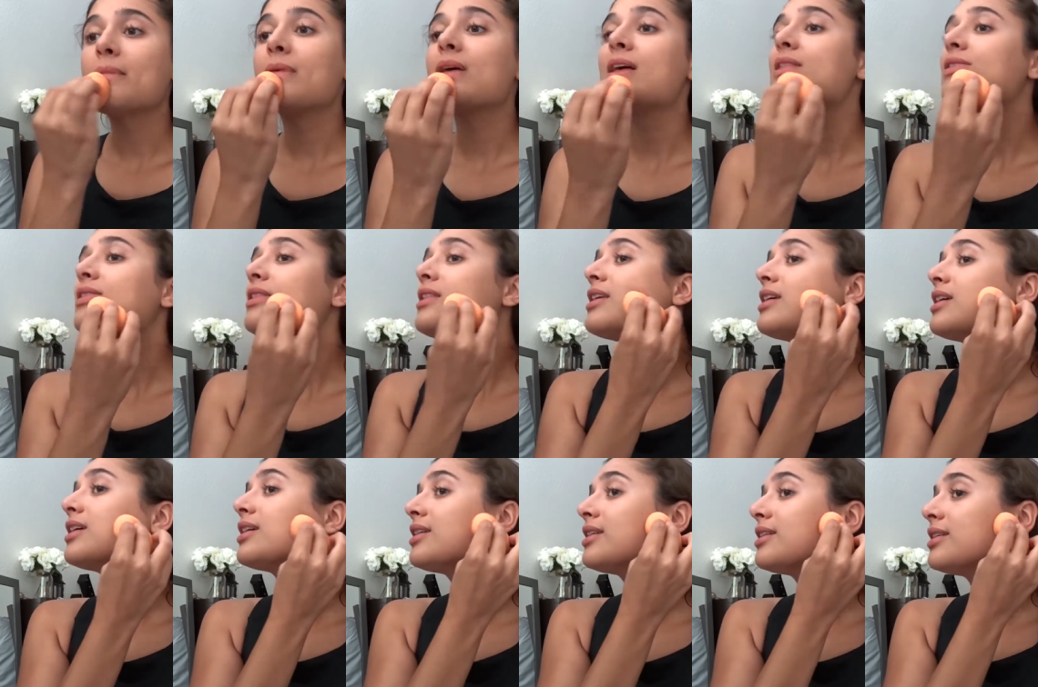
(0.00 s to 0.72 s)
And
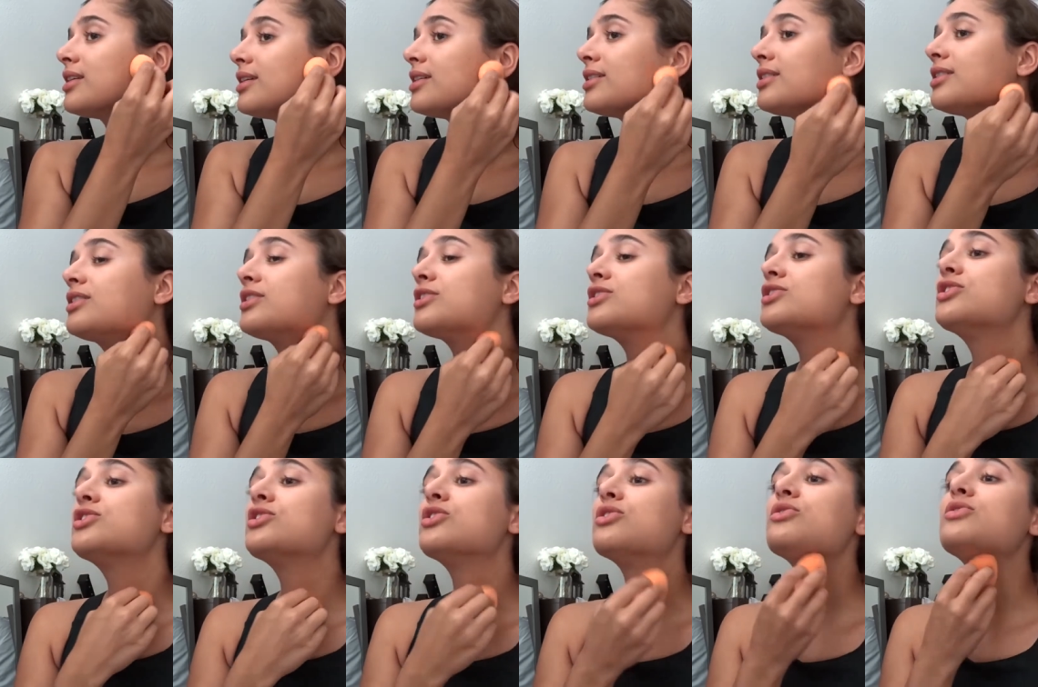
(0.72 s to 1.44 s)
then
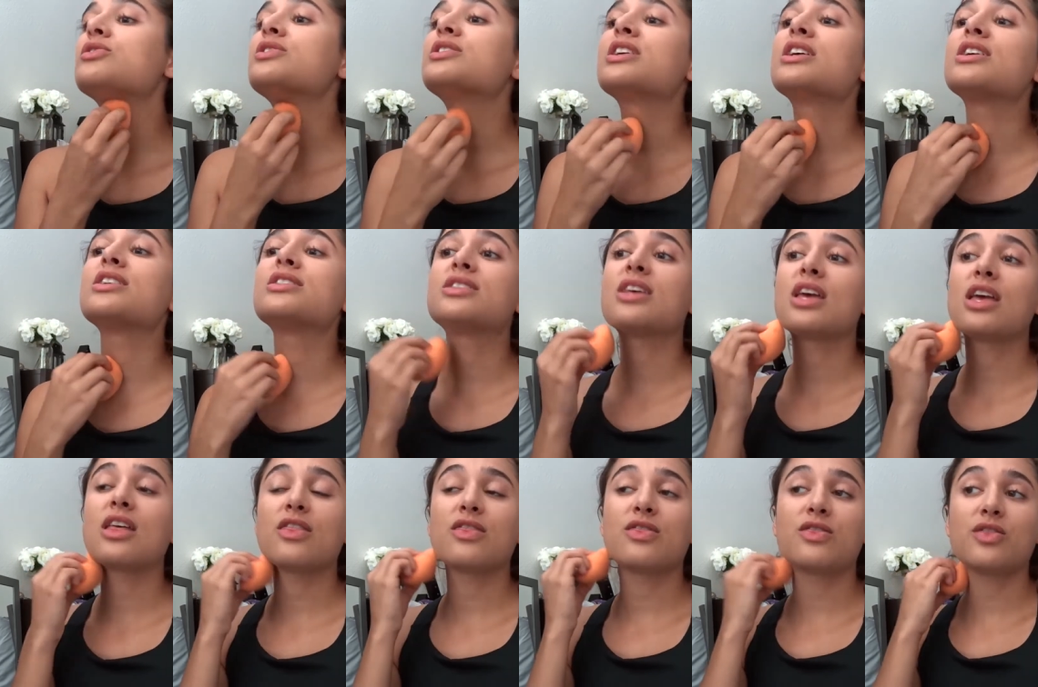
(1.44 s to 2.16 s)
Tuesdays
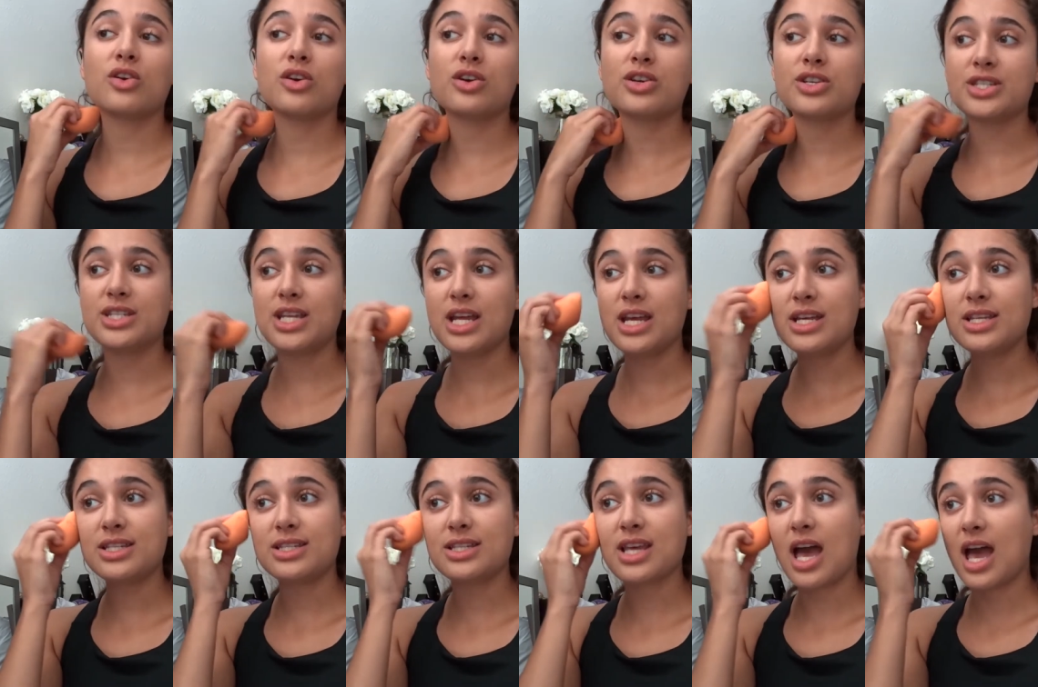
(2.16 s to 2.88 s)
and
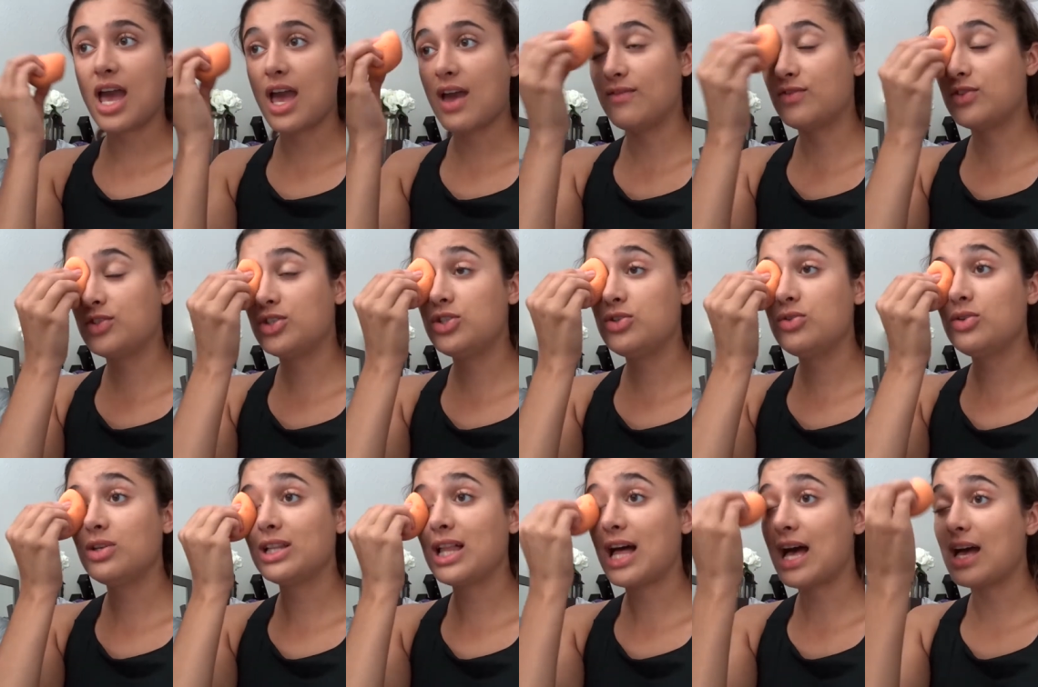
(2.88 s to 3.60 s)
Thursdays, I have
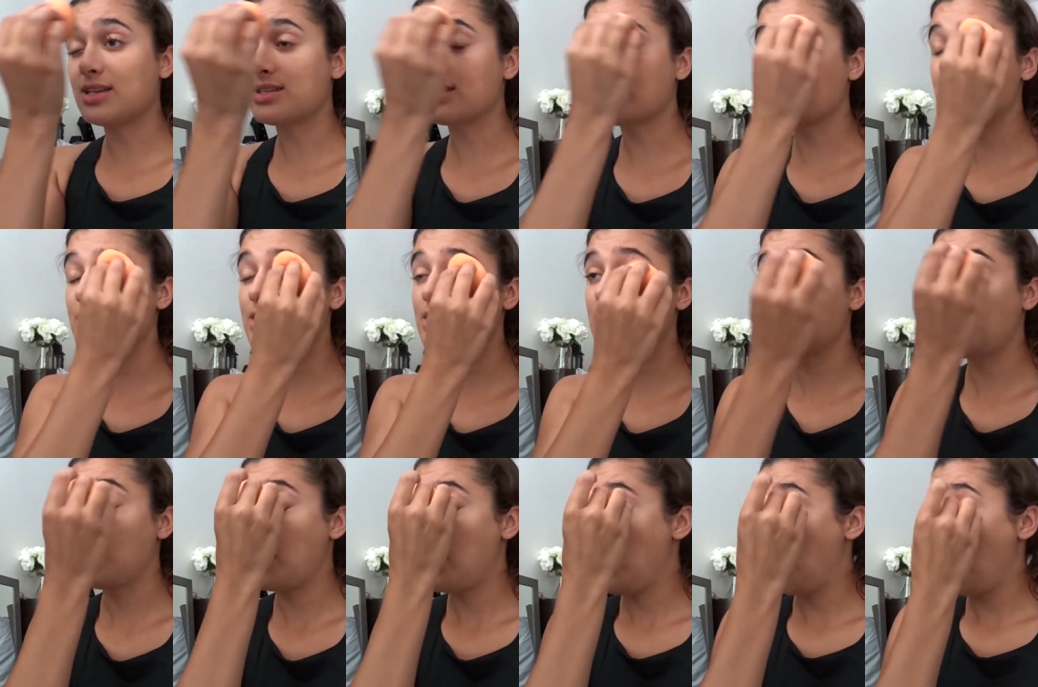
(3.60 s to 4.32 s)
two classes
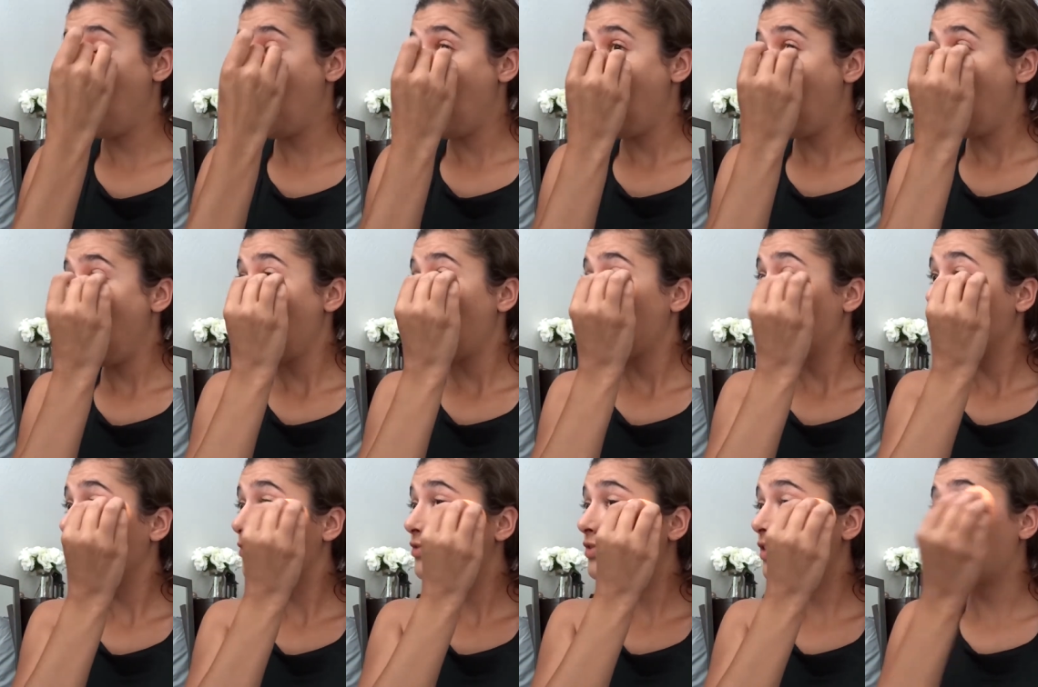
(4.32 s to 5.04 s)

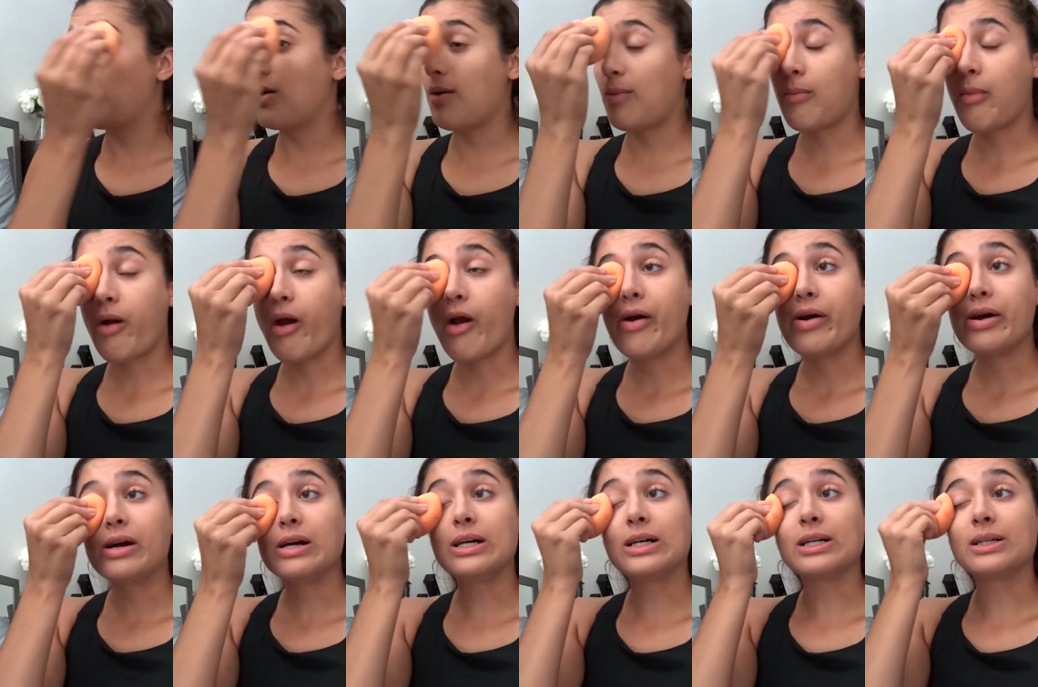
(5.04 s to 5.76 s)
from
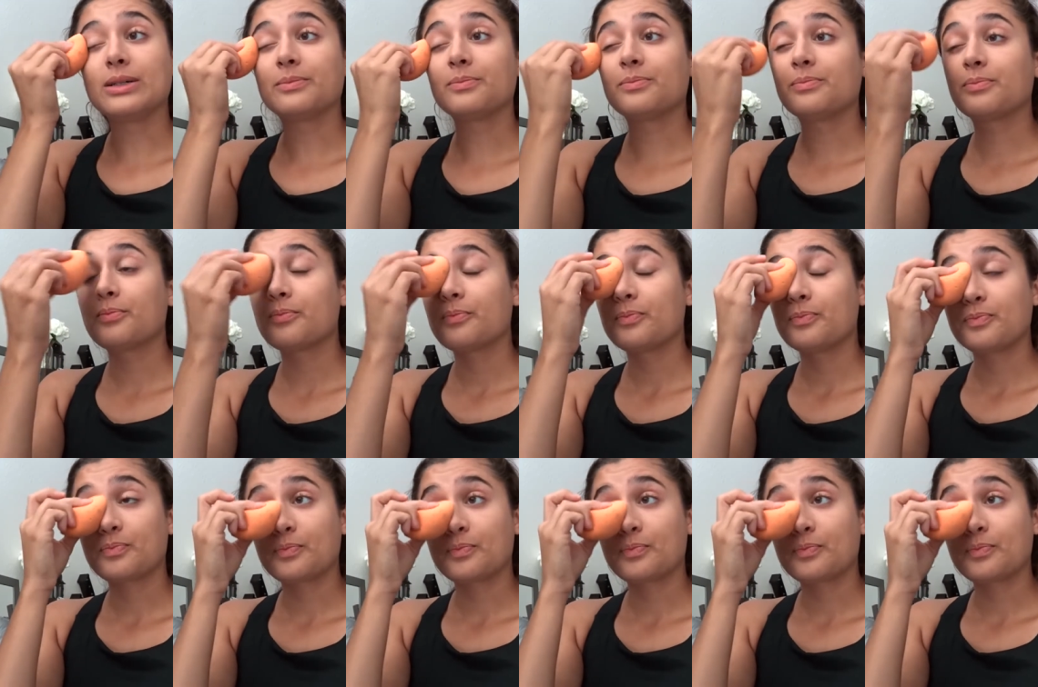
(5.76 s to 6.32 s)
um,